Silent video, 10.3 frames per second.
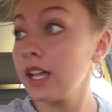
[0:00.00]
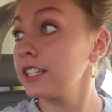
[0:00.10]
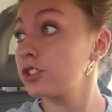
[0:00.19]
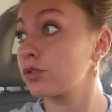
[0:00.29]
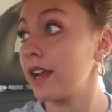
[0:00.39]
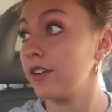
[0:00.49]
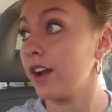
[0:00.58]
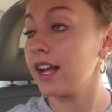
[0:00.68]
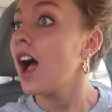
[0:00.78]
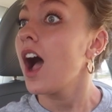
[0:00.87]
like a train
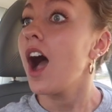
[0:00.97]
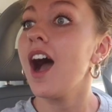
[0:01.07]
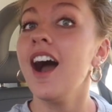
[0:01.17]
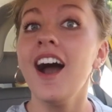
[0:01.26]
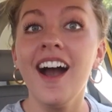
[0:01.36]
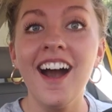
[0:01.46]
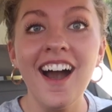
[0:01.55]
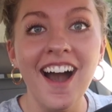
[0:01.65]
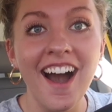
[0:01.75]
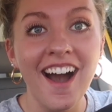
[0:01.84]
wreck.
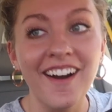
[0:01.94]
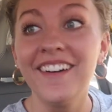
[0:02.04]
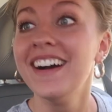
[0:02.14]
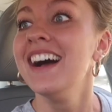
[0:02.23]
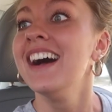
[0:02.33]
Oh,